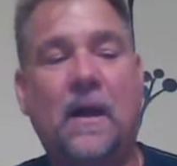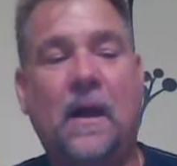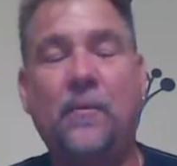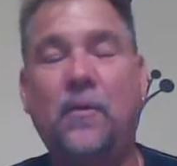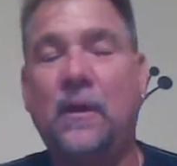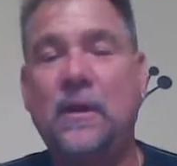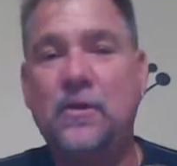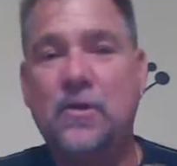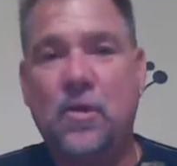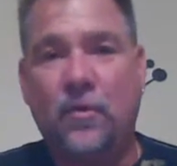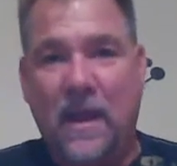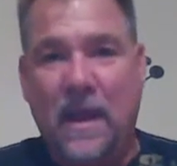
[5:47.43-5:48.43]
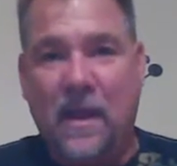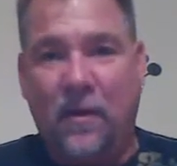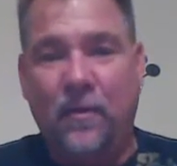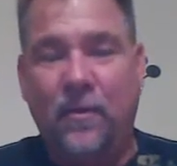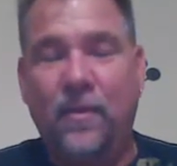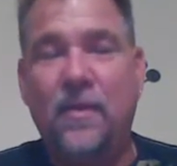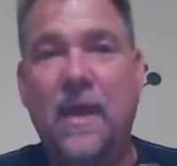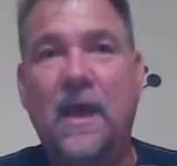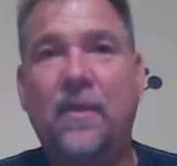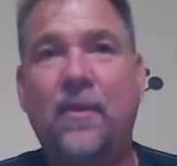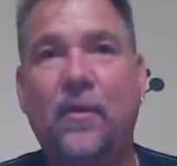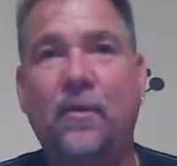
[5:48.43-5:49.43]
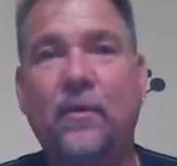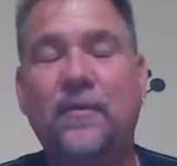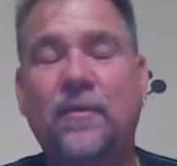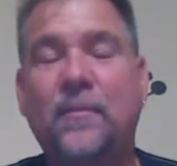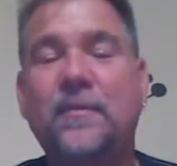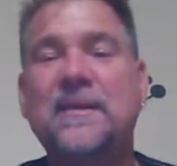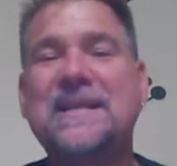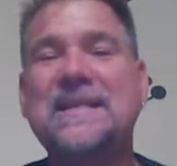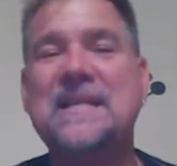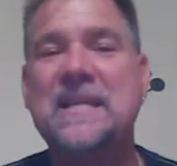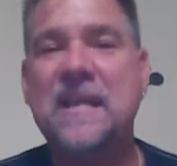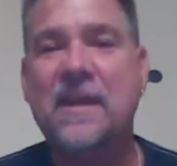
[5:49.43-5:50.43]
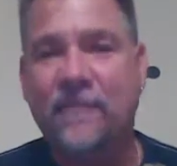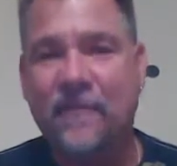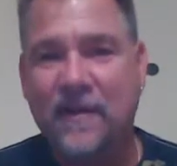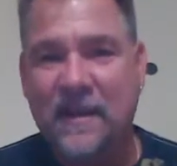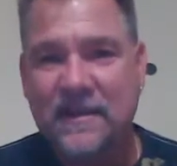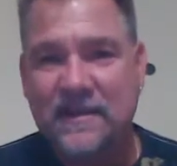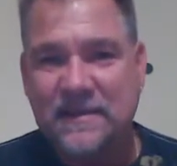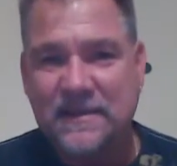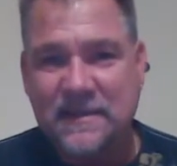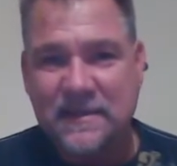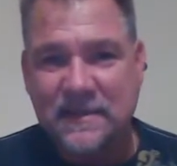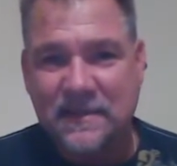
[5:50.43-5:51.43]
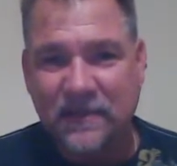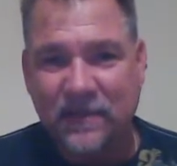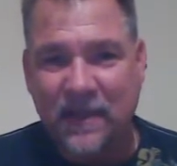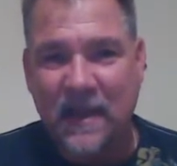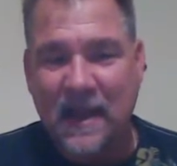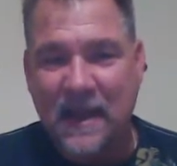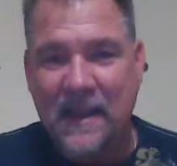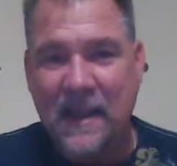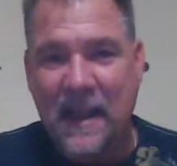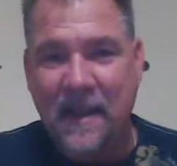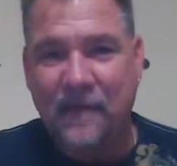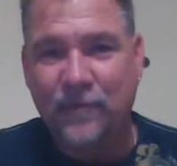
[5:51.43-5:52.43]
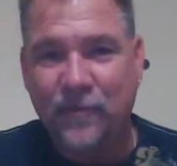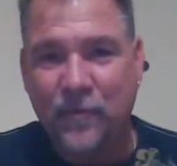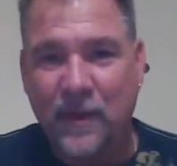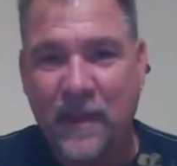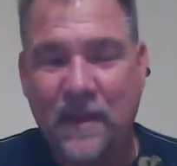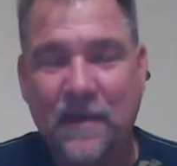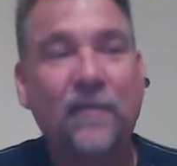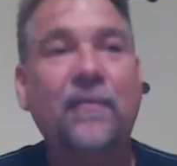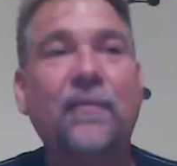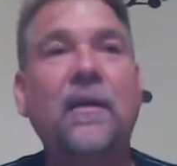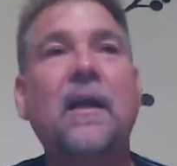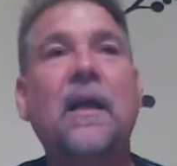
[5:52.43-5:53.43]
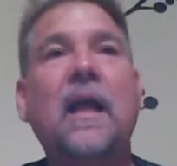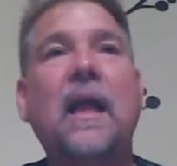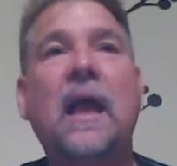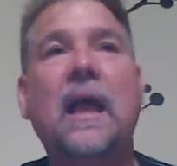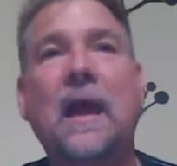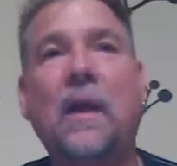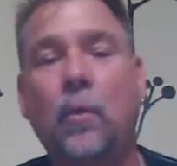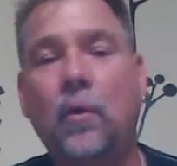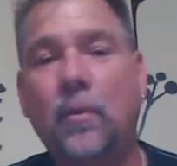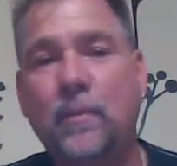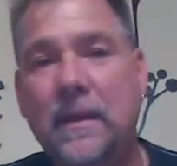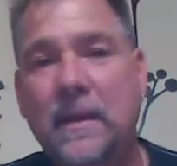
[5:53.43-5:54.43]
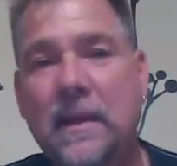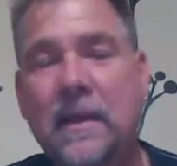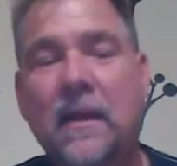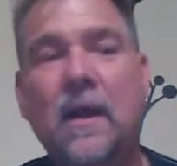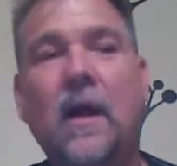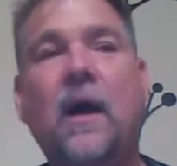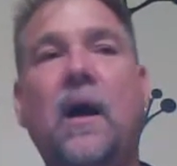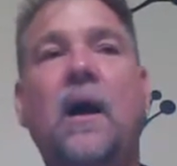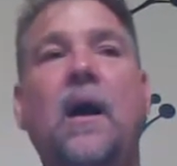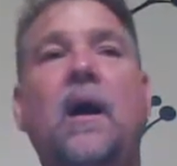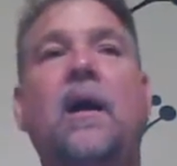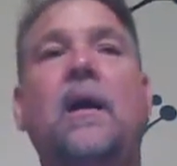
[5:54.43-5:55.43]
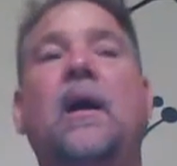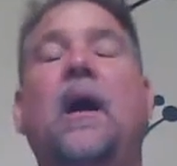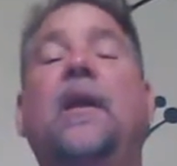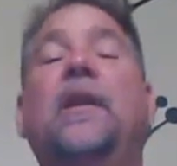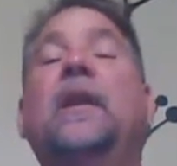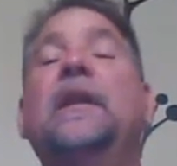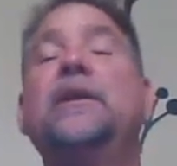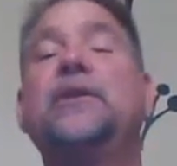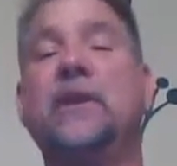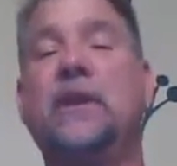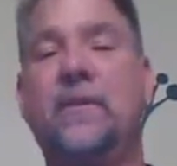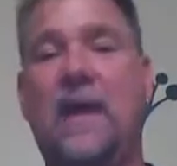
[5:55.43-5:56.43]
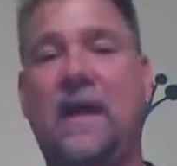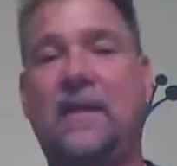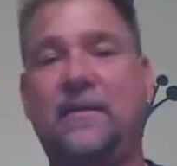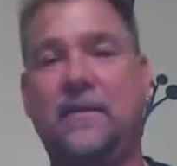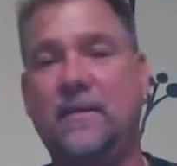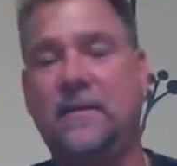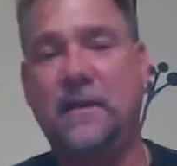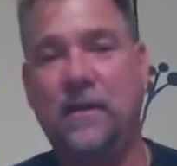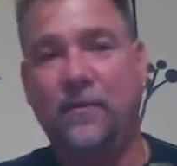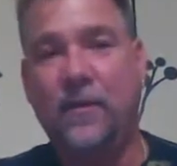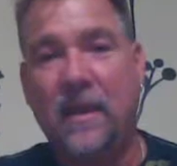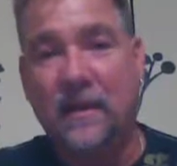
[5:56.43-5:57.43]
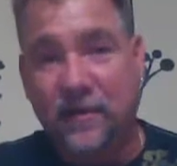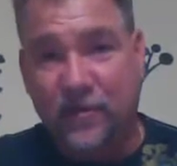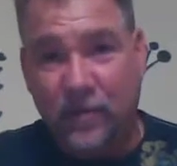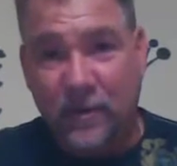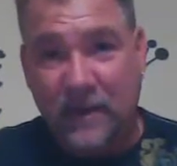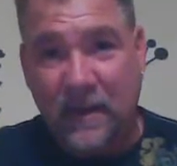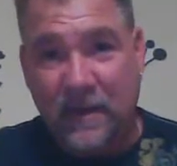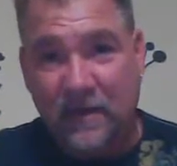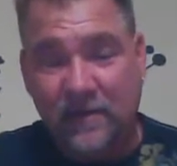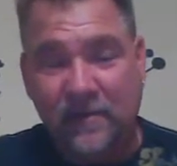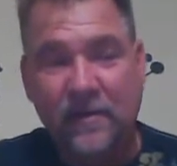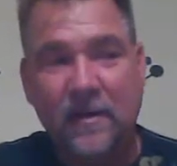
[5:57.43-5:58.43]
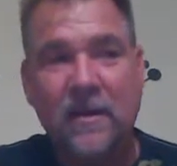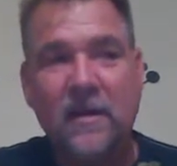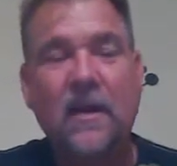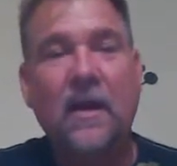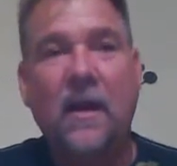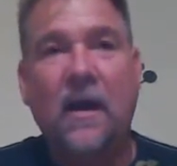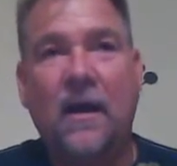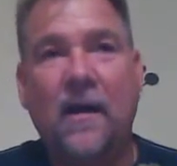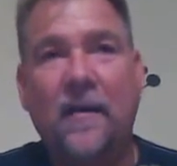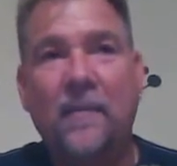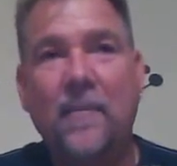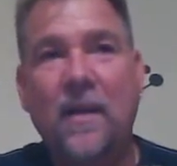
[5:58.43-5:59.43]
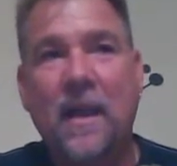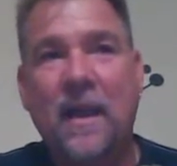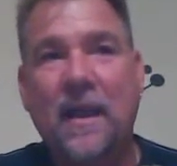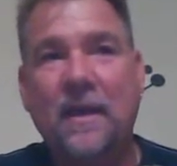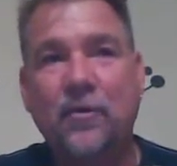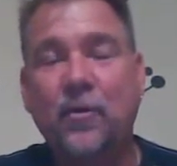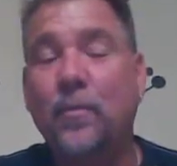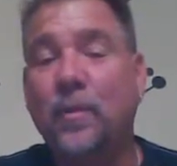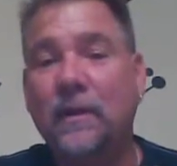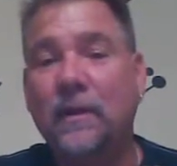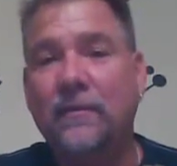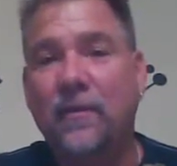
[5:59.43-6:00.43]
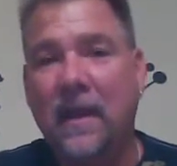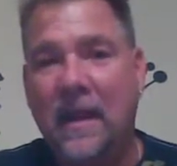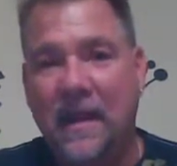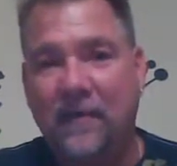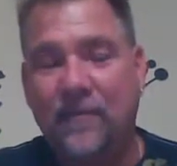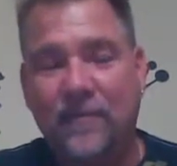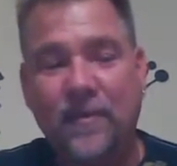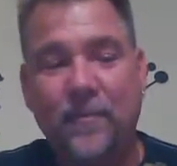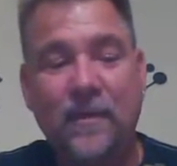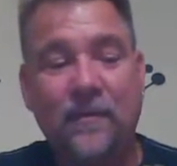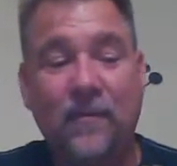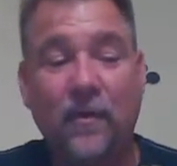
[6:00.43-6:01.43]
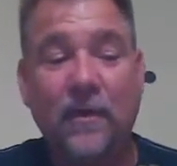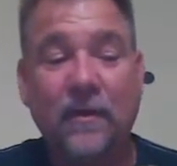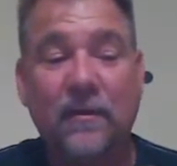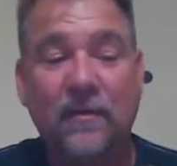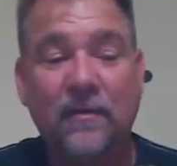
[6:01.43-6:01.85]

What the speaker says: going to let you know now that there is some significance that I have to give, and I will be unleashing that here in the next 30 days. And I do believe that I have something very